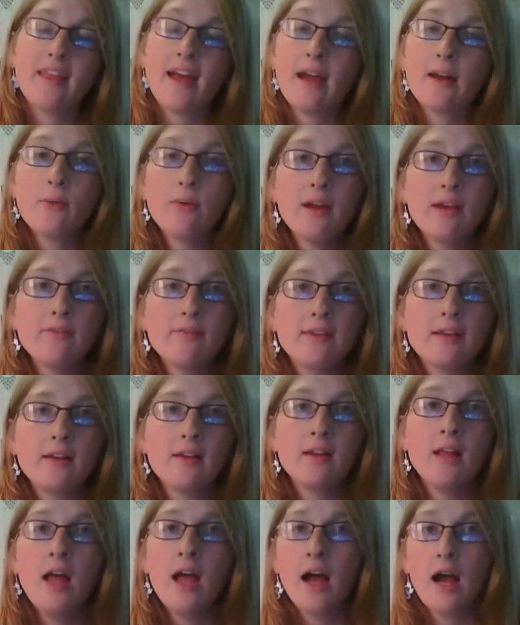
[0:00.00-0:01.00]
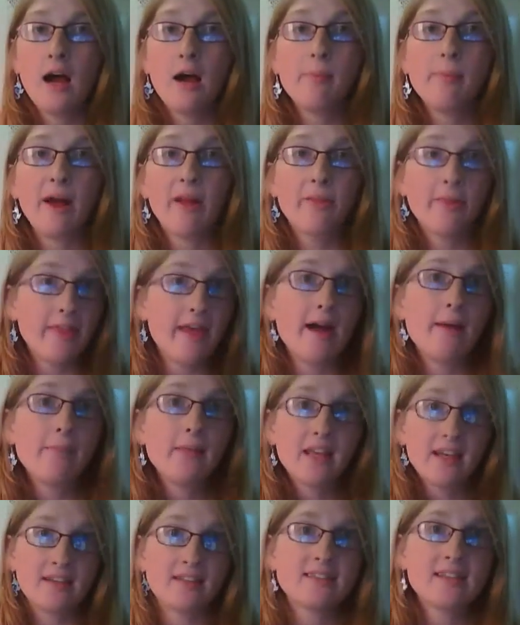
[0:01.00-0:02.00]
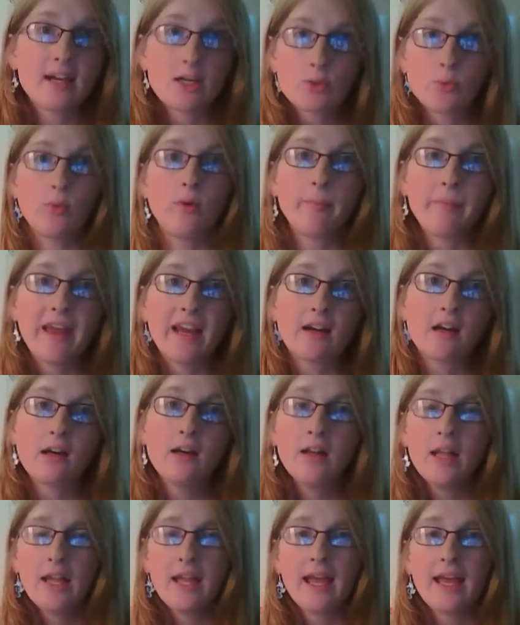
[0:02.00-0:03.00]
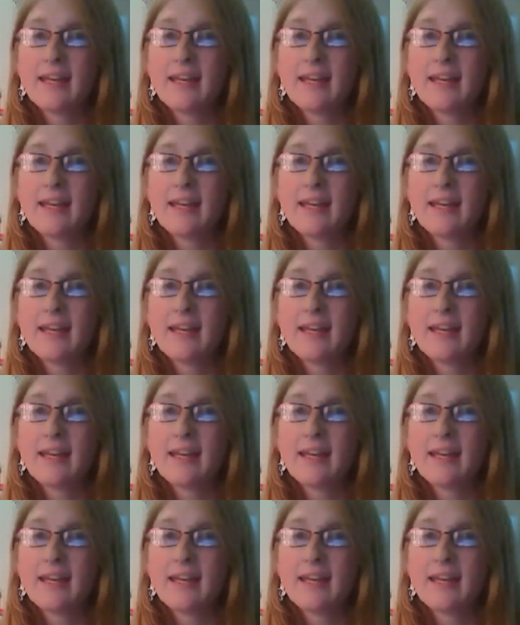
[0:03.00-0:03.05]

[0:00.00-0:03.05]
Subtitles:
How do I feel about them in a sexual manner?